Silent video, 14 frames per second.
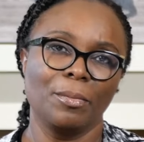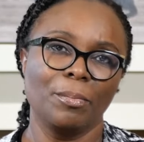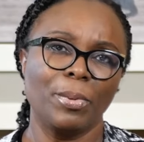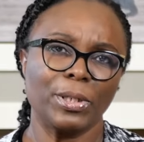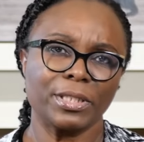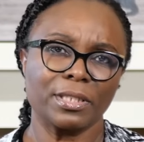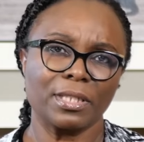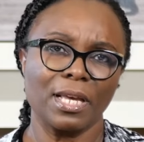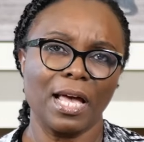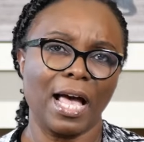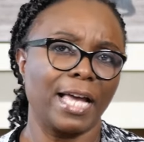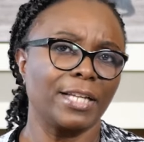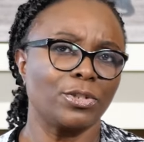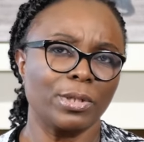But
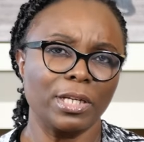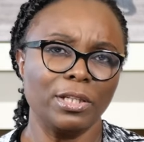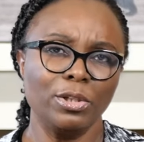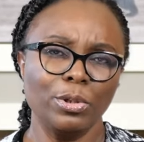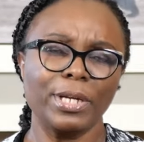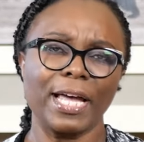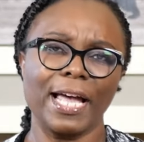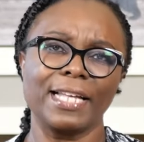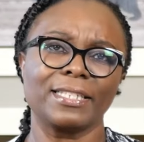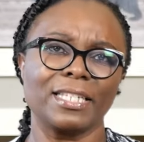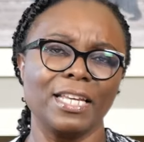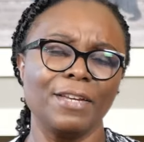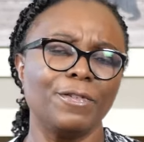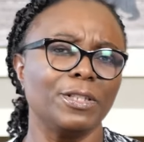I took a look
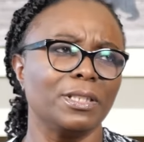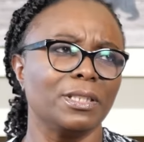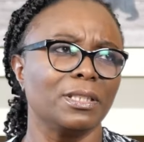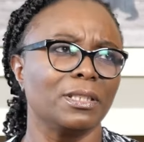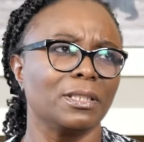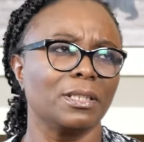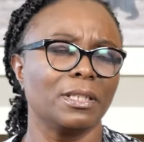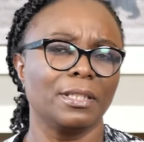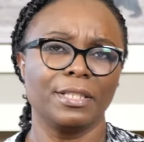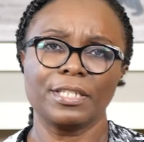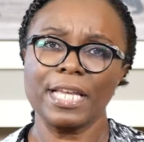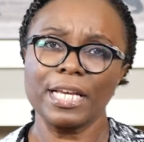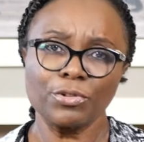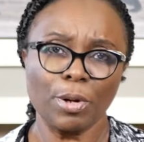at even the
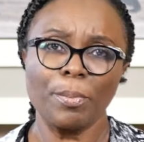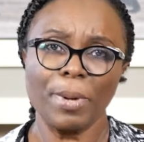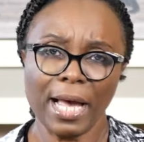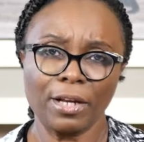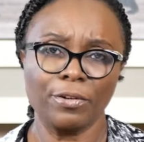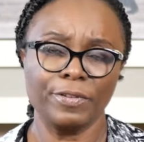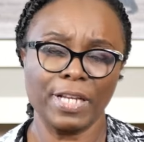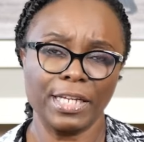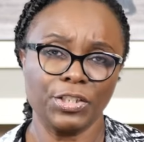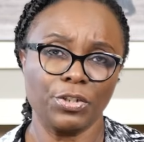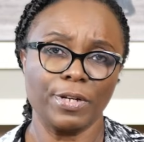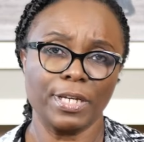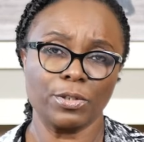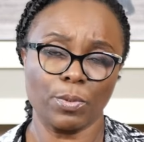Central Bank of
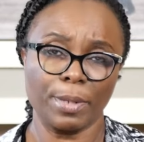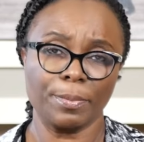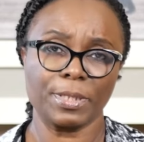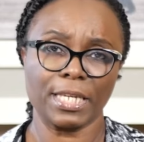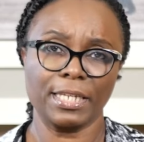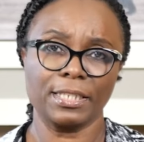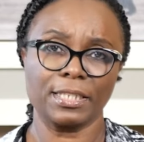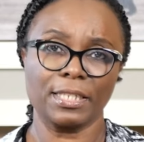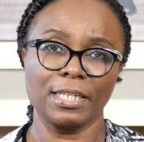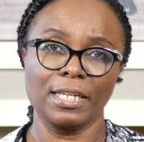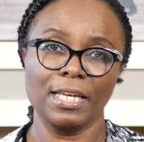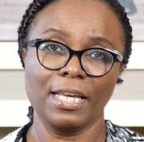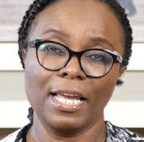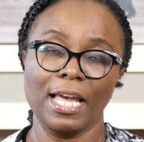Nigeria's website,
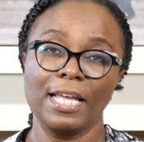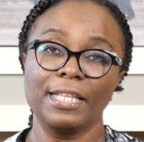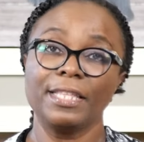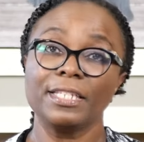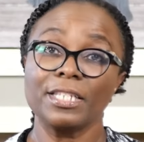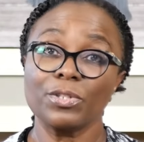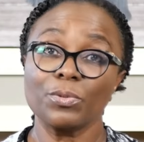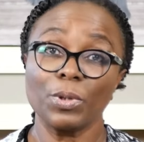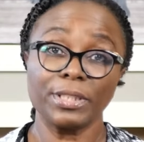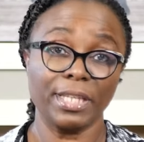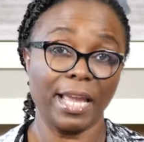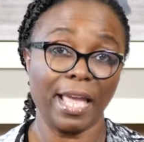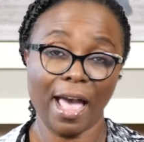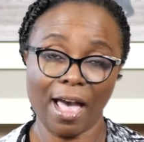and this is what
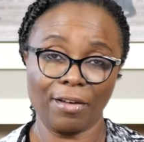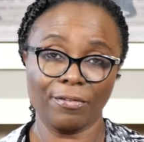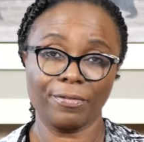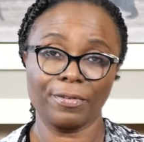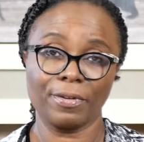they have.